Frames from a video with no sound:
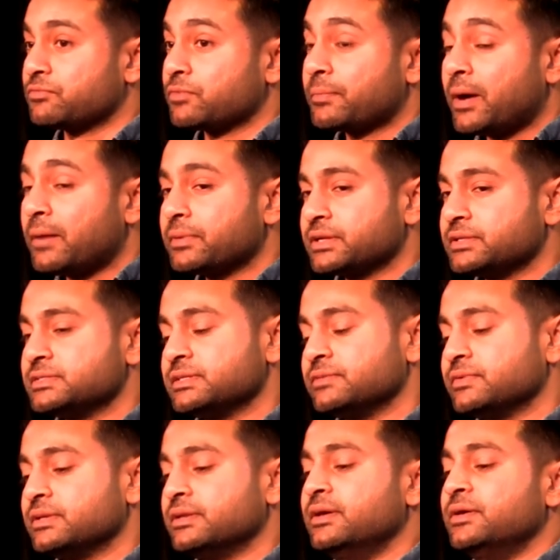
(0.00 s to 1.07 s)
of Republicans
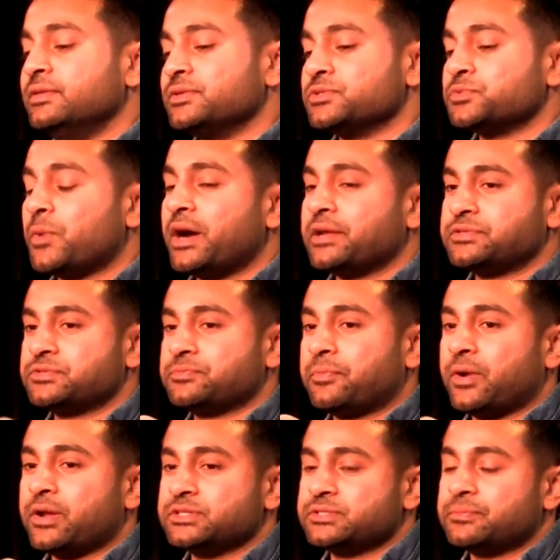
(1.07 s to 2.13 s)
even. There's widespread